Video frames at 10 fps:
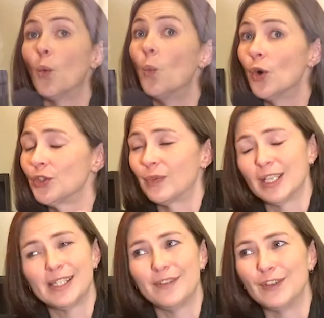was
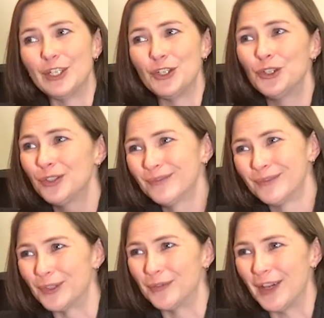relatively new
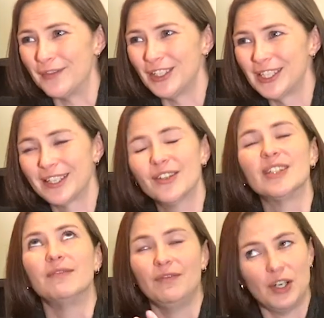4 or 5 years ago.
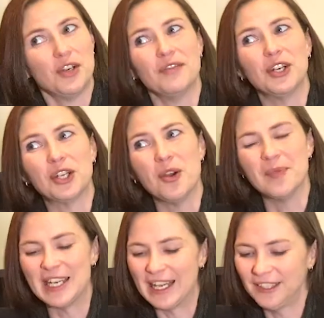It's very, very
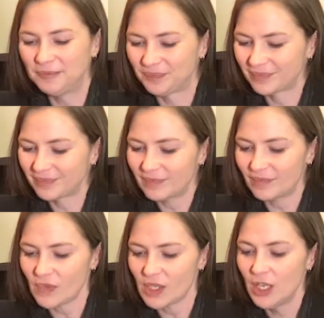common now.
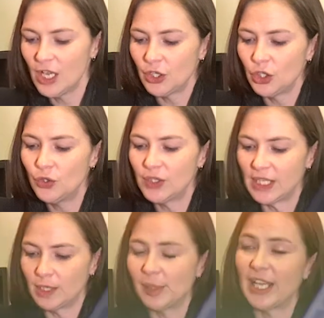
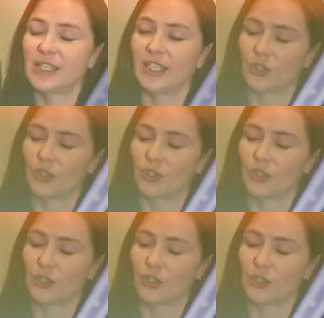Using plastic